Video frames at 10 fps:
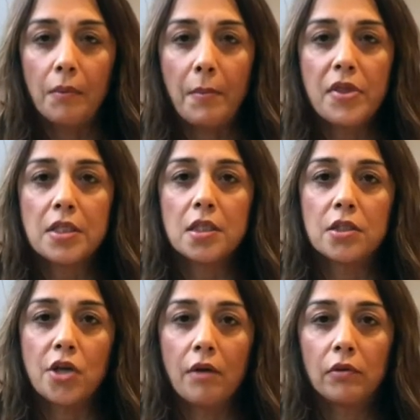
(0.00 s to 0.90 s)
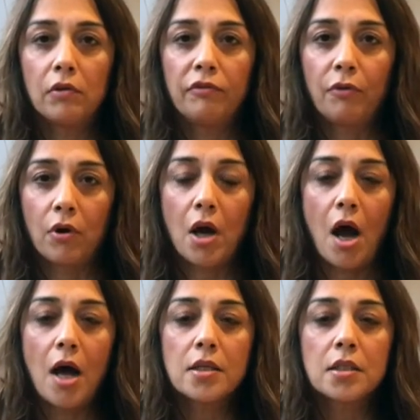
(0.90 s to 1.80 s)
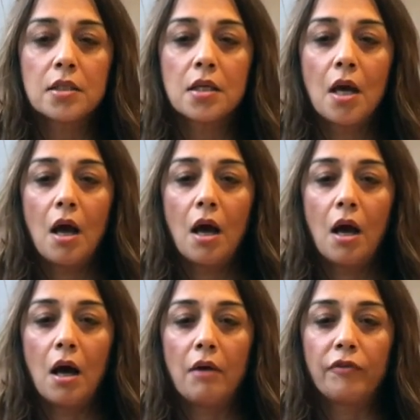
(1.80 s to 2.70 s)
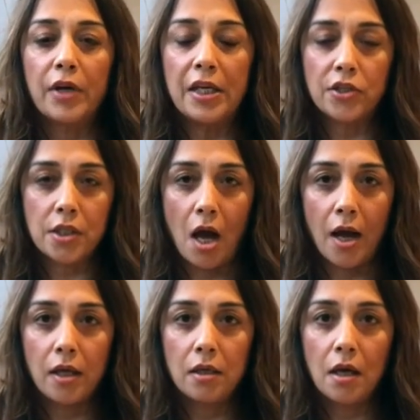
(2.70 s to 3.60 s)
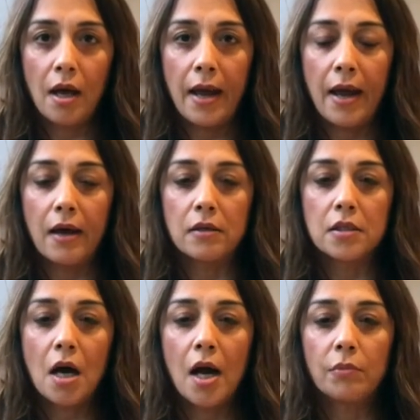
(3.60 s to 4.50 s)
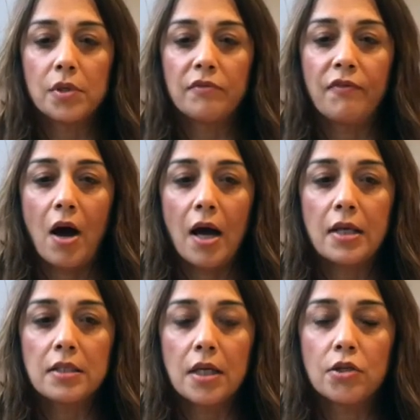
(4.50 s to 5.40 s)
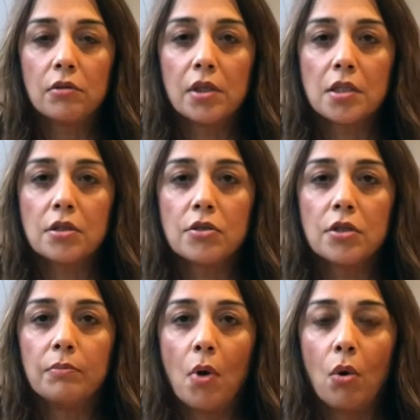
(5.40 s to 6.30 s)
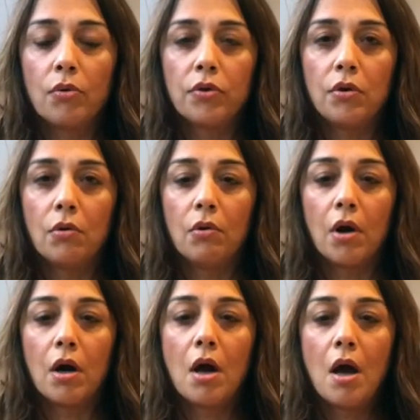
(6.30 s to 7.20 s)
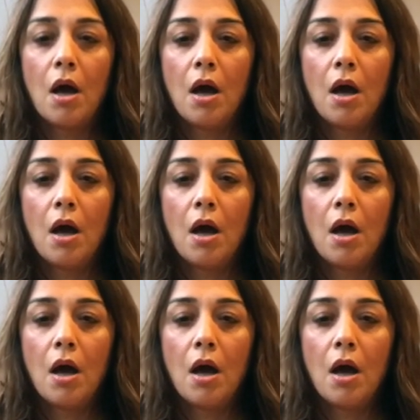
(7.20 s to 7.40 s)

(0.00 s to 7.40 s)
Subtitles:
Remember, this is a general forecast for each sign, and I would advise that you listen to both your